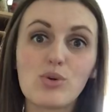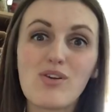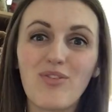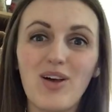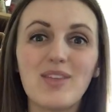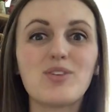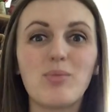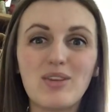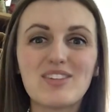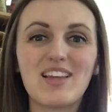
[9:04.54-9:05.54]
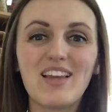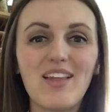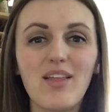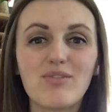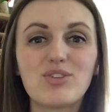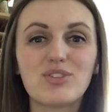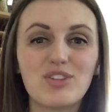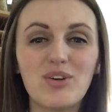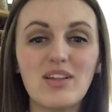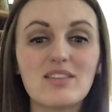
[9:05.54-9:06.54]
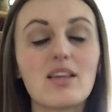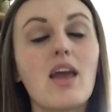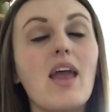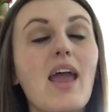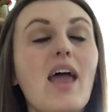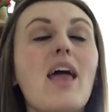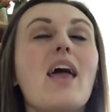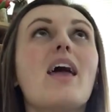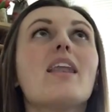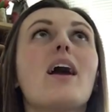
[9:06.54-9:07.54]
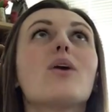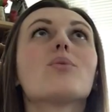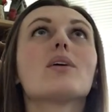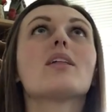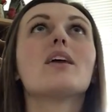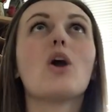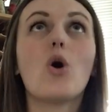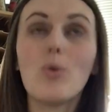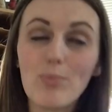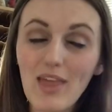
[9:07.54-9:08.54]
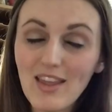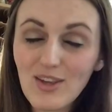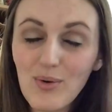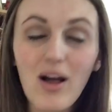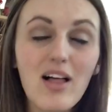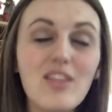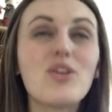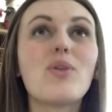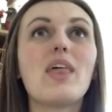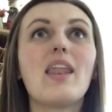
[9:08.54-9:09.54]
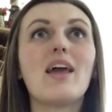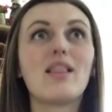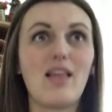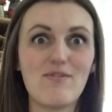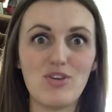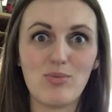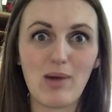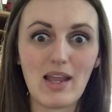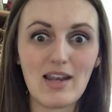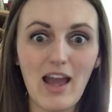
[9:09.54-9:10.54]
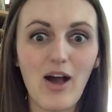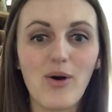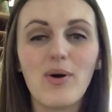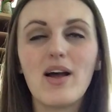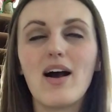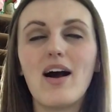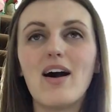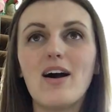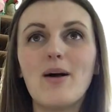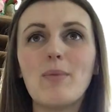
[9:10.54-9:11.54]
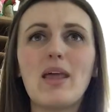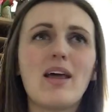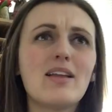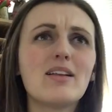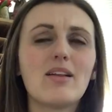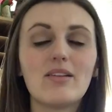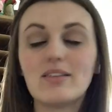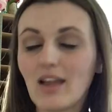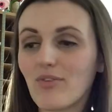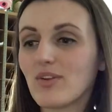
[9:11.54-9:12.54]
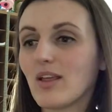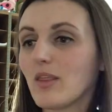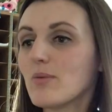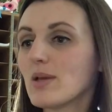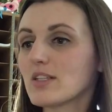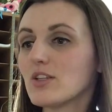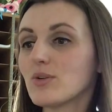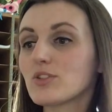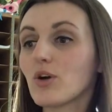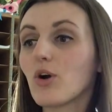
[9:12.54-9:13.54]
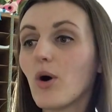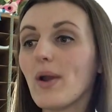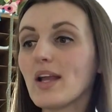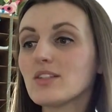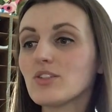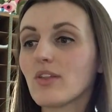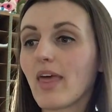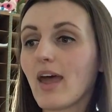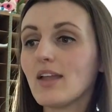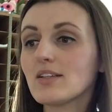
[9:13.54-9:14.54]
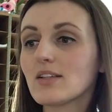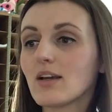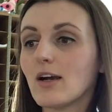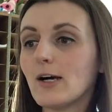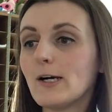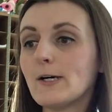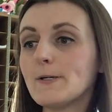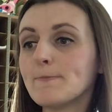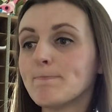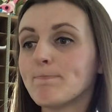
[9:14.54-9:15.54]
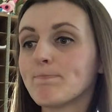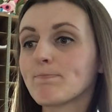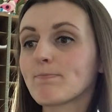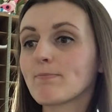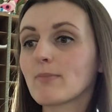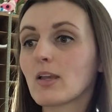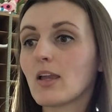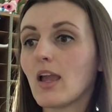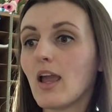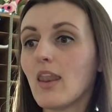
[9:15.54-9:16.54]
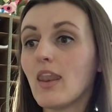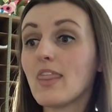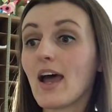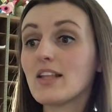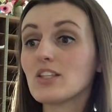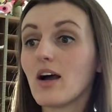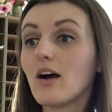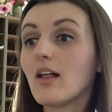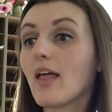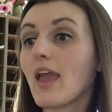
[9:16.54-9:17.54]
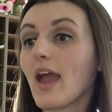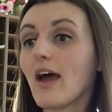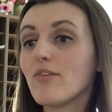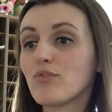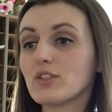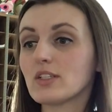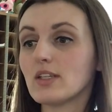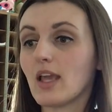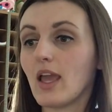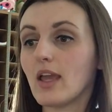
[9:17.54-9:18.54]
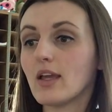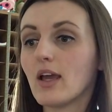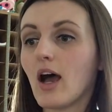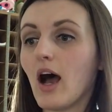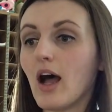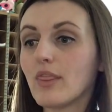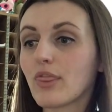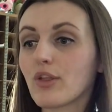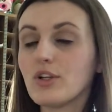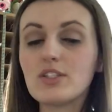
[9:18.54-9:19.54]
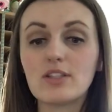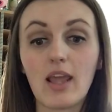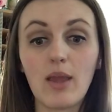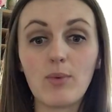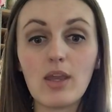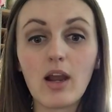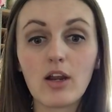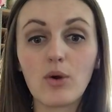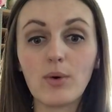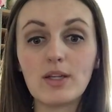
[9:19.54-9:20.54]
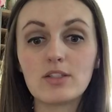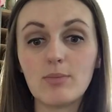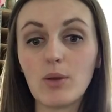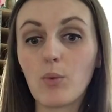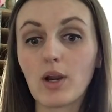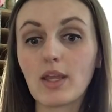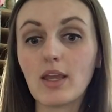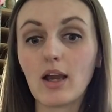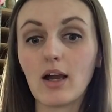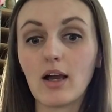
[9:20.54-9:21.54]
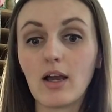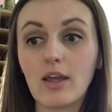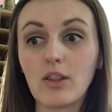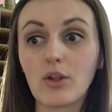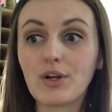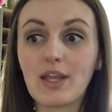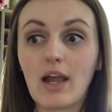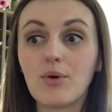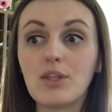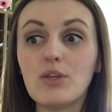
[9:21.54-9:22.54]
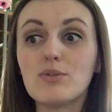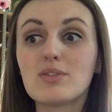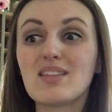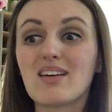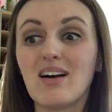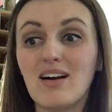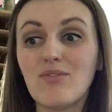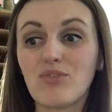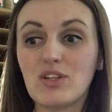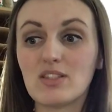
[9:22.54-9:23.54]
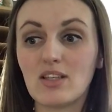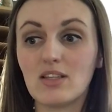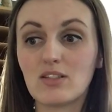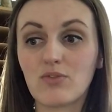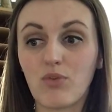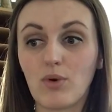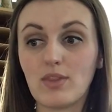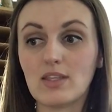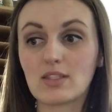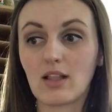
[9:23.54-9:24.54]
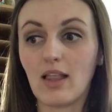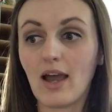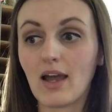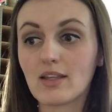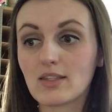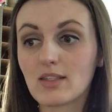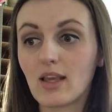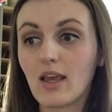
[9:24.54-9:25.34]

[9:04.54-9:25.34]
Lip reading: or false, Mrs. Heike loves her students. And I really hope that you all know that I love you by now. And I definitely miss you. So go answer that. And that's all I have for today. On Thursday, we are going to be working on learning how to use the conferences for this class.